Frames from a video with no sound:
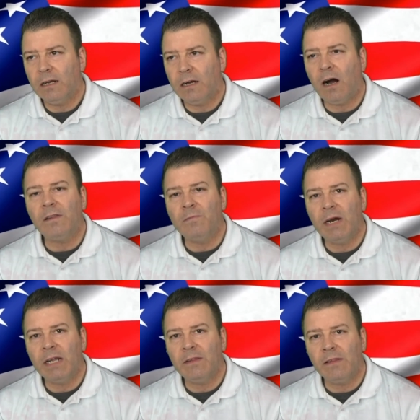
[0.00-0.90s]
all the
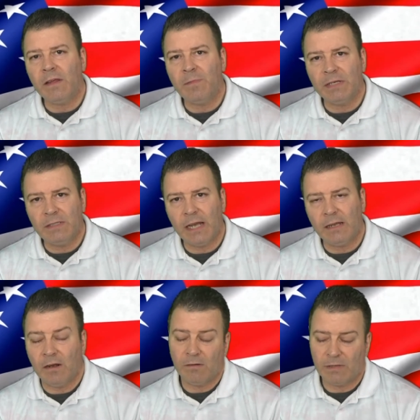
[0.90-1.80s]
money that they've been
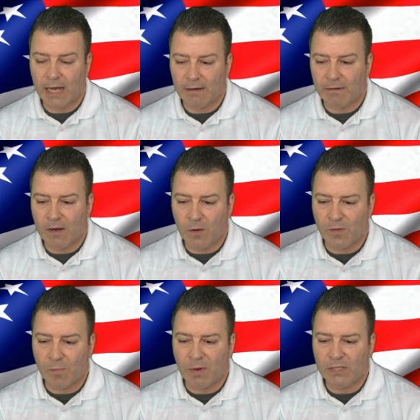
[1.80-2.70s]
taking,
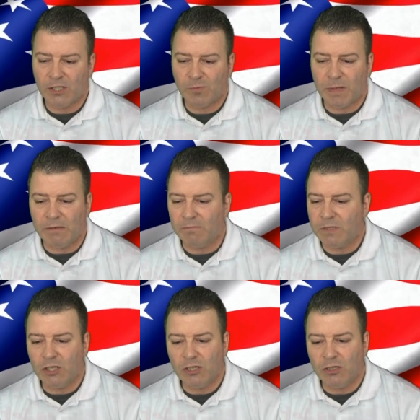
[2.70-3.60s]
their budget's been
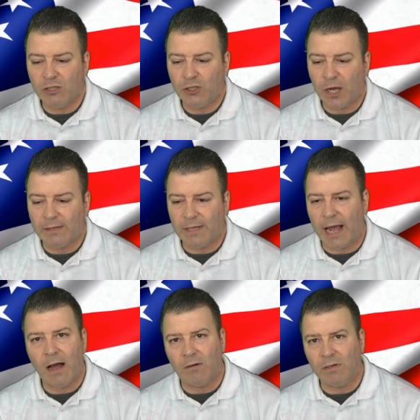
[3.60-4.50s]
shut
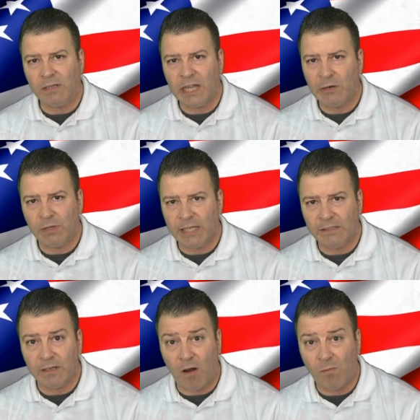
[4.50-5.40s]
down literally
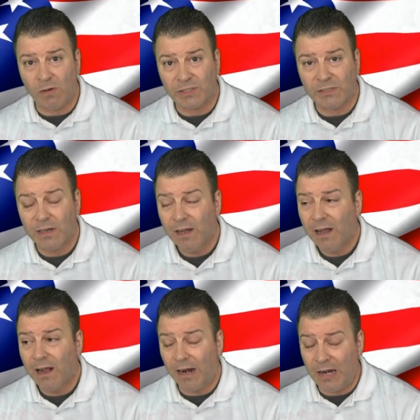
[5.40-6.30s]
to almost
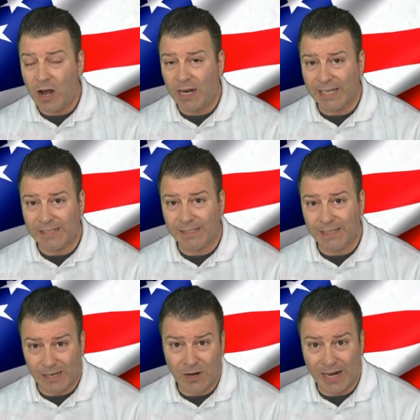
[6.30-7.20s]

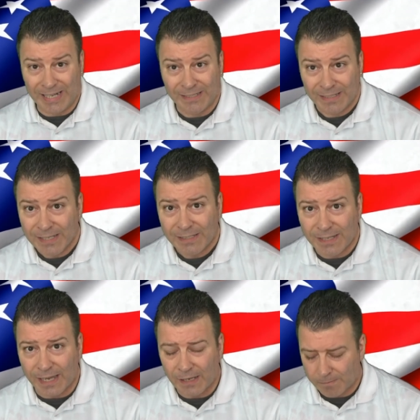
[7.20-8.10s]

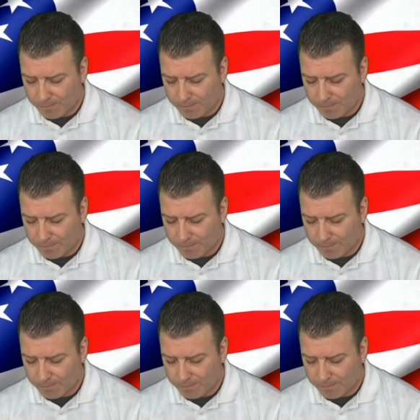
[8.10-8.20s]
non-existing.